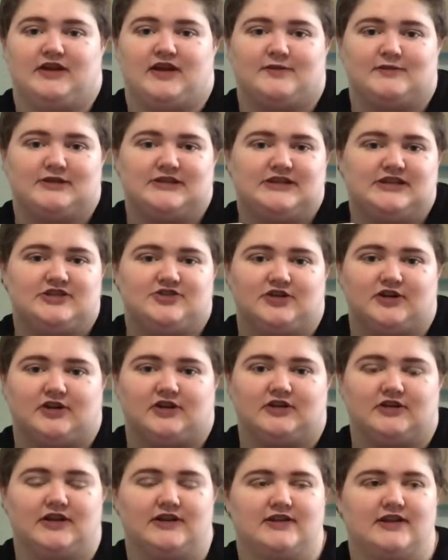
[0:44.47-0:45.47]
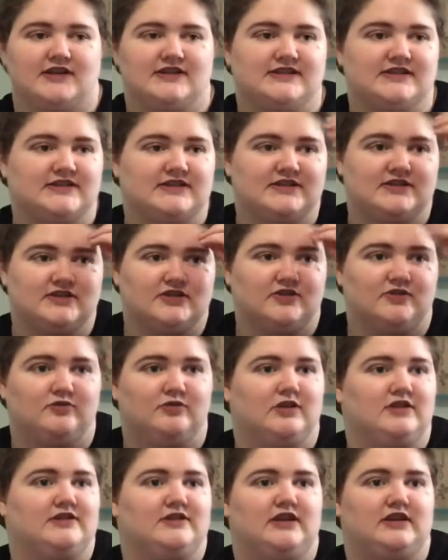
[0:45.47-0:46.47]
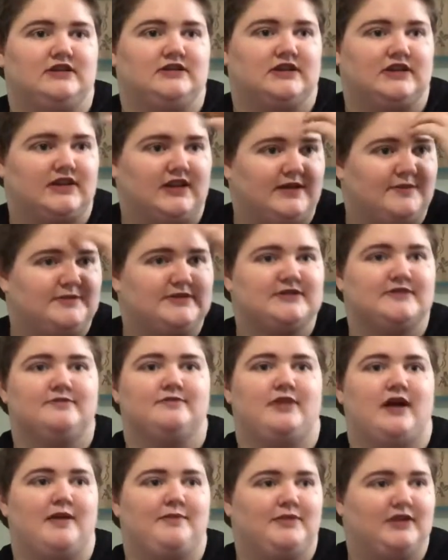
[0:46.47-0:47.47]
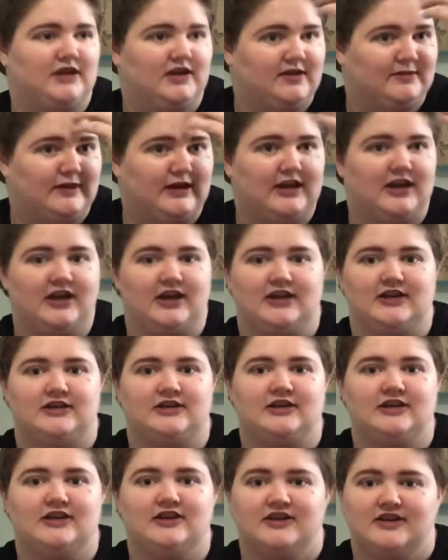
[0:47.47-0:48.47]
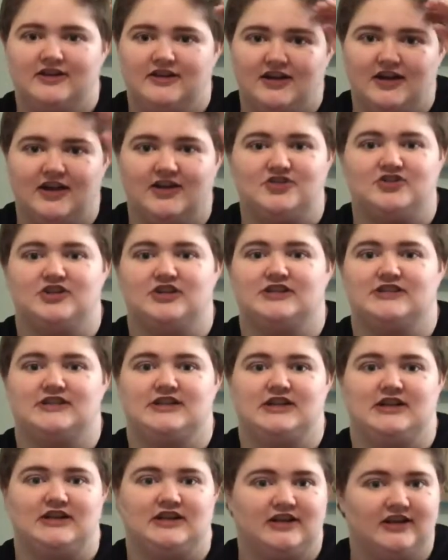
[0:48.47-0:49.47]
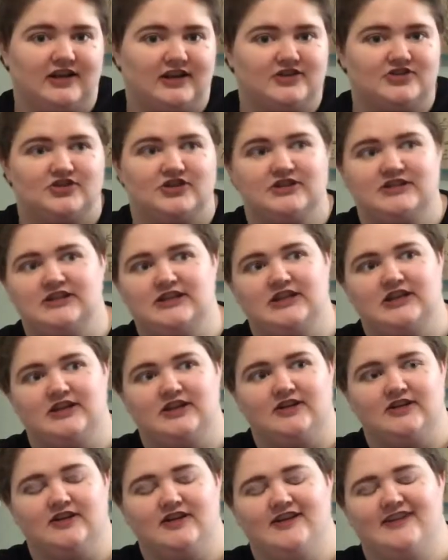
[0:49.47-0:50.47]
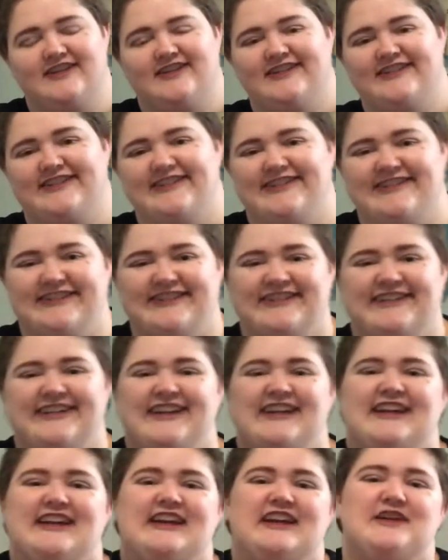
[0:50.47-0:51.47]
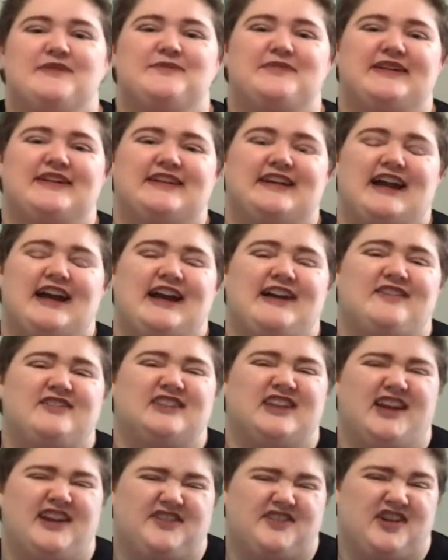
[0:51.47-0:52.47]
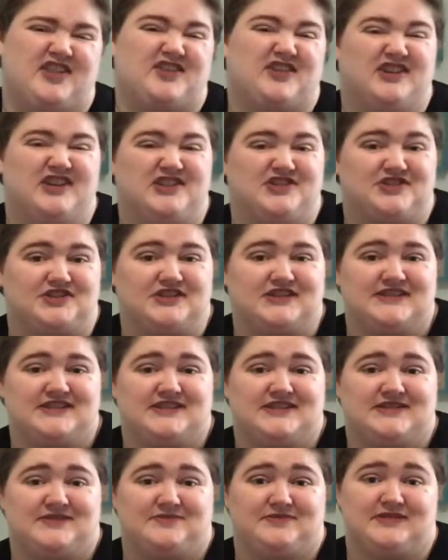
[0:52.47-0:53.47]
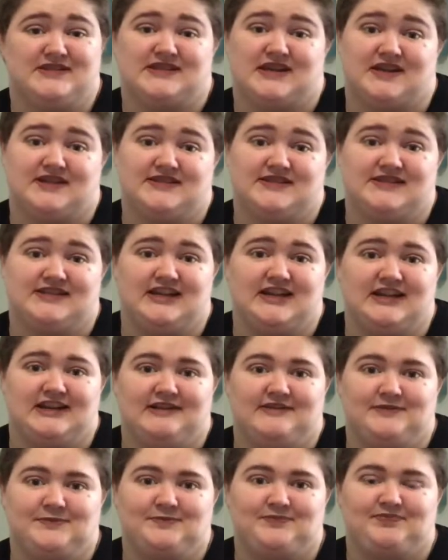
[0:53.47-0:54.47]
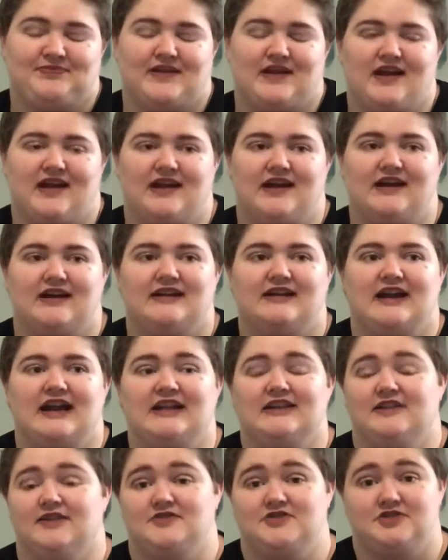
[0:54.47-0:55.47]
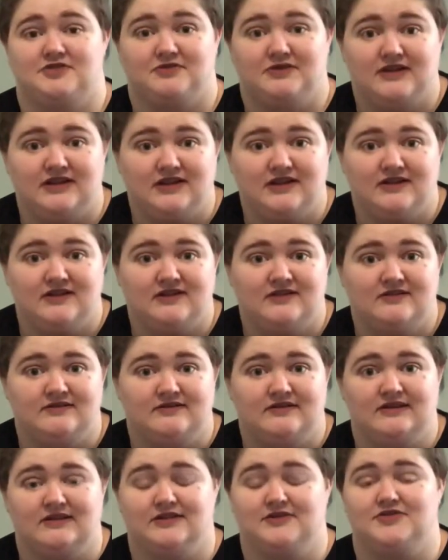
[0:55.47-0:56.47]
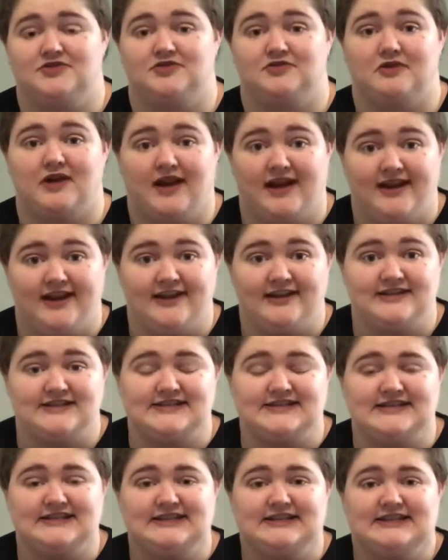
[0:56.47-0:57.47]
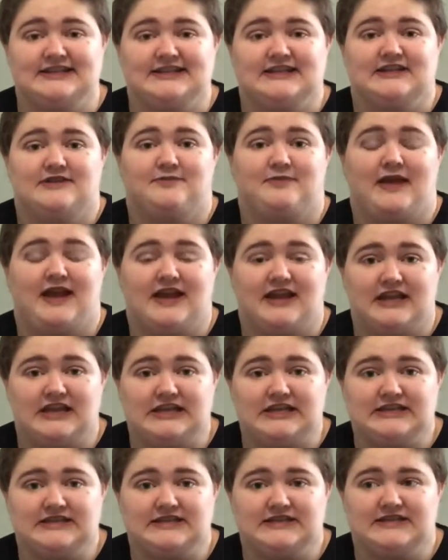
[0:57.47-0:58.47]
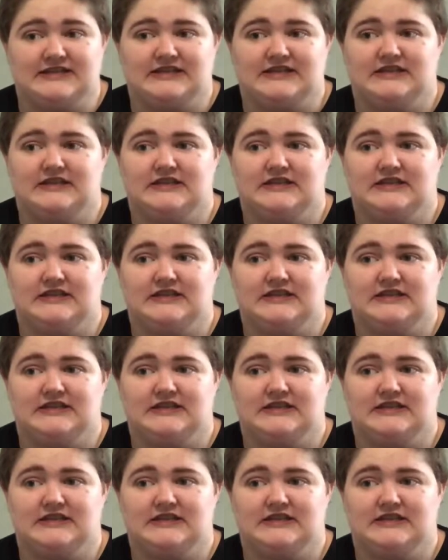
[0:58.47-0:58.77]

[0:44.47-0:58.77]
I'm a tea drinker. Like, that's the one thing that keeps popping into my head. I drink tea. I drink tea. But I have a lot of other interests besides tea. I love to read. I love to write, paint.